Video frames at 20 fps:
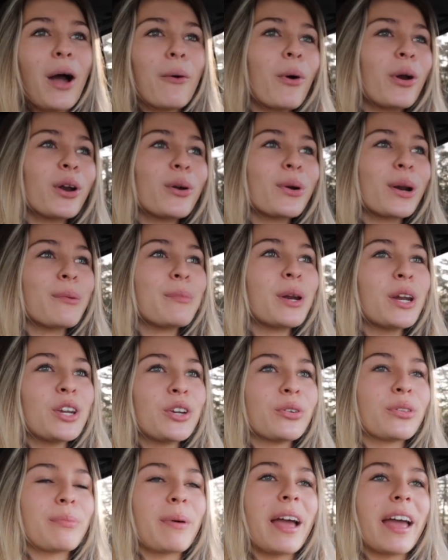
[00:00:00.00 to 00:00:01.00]
I wonder what I'm gonna
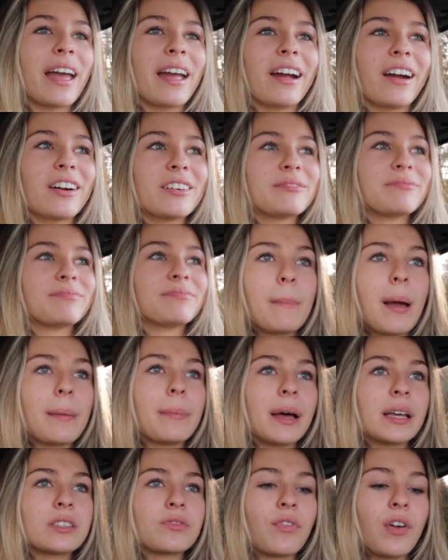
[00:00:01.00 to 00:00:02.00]
do with my hair. My
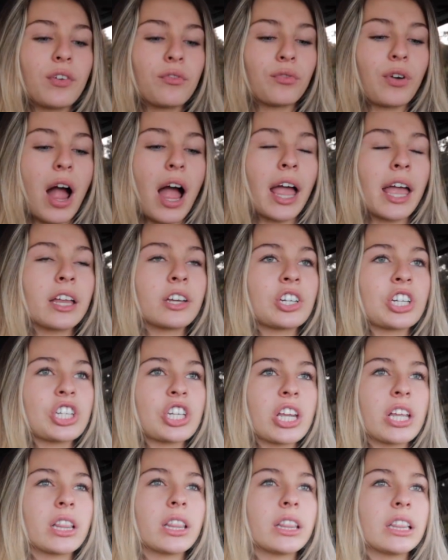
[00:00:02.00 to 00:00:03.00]
best friend Ryan,
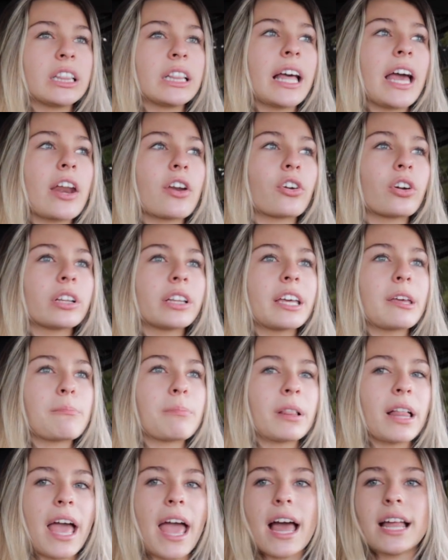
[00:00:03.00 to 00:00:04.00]
she literally
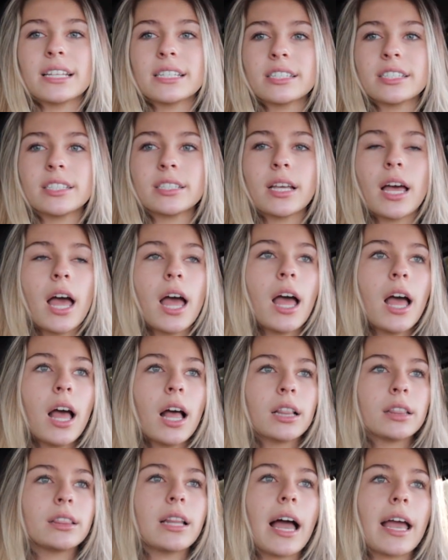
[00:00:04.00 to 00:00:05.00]
plans
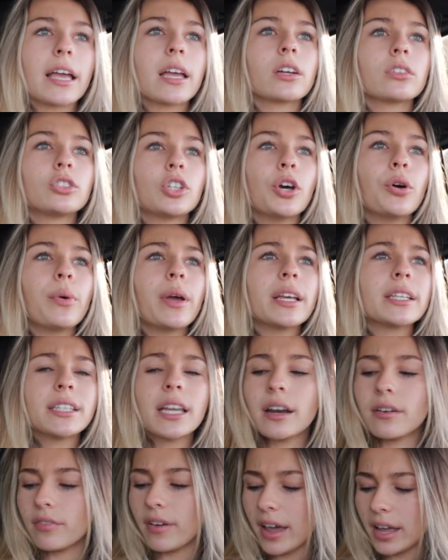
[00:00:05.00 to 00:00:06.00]
like two weeks
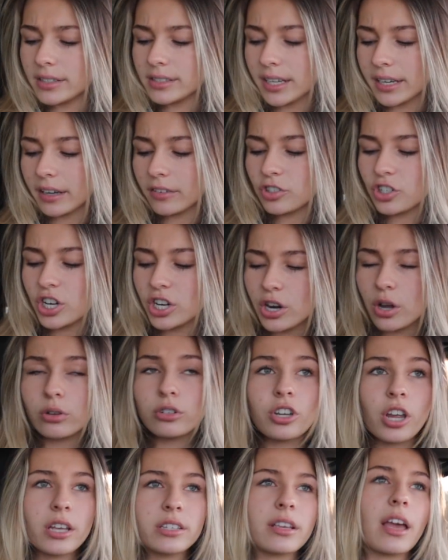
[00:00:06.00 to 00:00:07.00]
in advance. Like if she
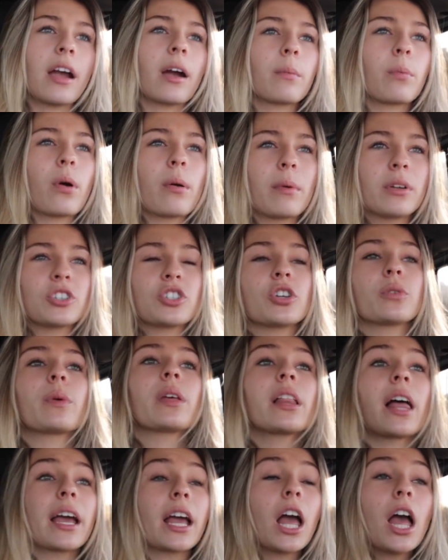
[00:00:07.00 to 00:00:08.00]
knows she has a hair appointment, she'll
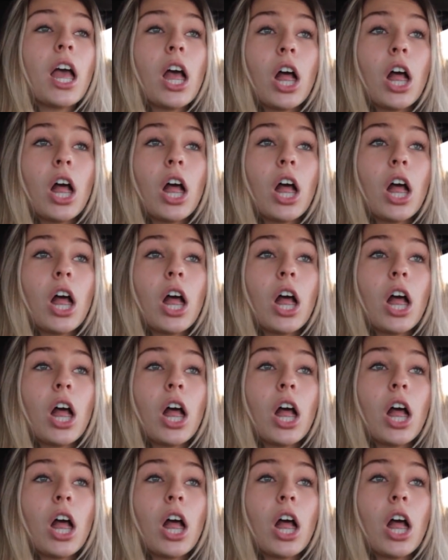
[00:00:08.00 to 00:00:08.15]
be like